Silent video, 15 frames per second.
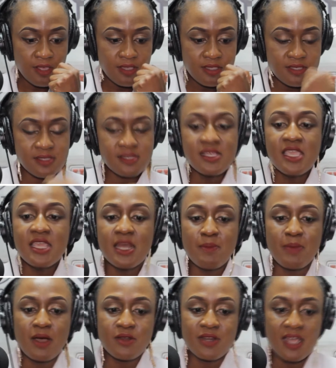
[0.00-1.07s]
seen
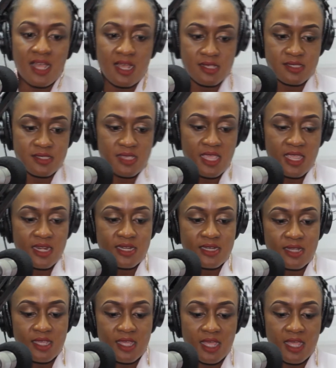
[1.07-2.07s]
about us, and